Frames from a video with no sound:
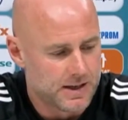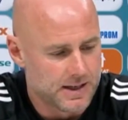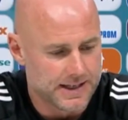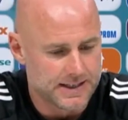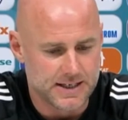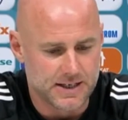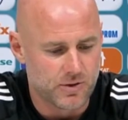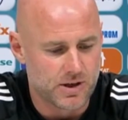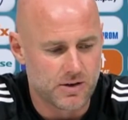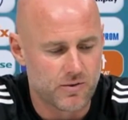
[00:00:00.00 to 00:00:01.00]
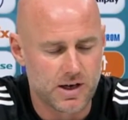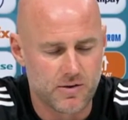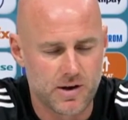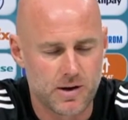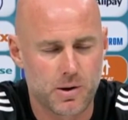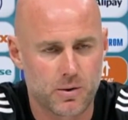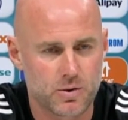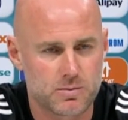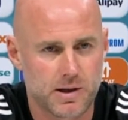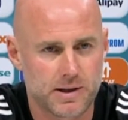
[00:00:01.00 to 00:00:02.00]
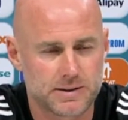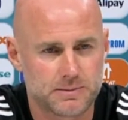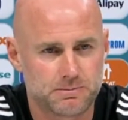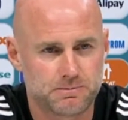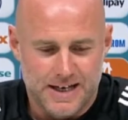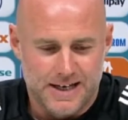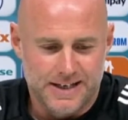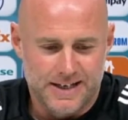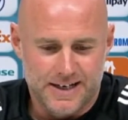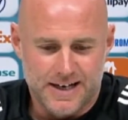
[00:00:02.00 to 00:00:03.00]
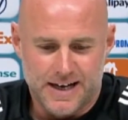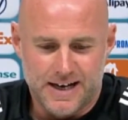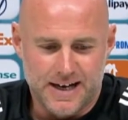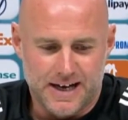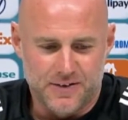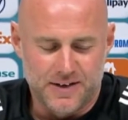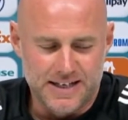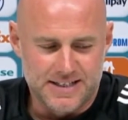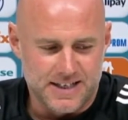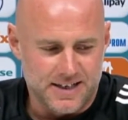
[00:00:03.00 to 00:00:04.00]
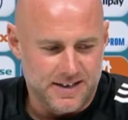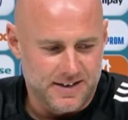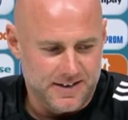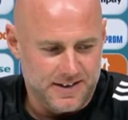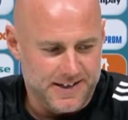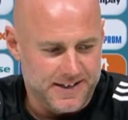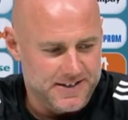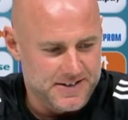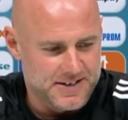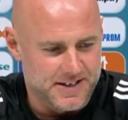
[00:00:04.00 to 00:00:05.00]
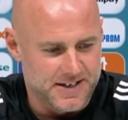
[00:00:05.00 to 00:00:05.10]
like I said, really proud of those players. Yeah, Gareth leads it, and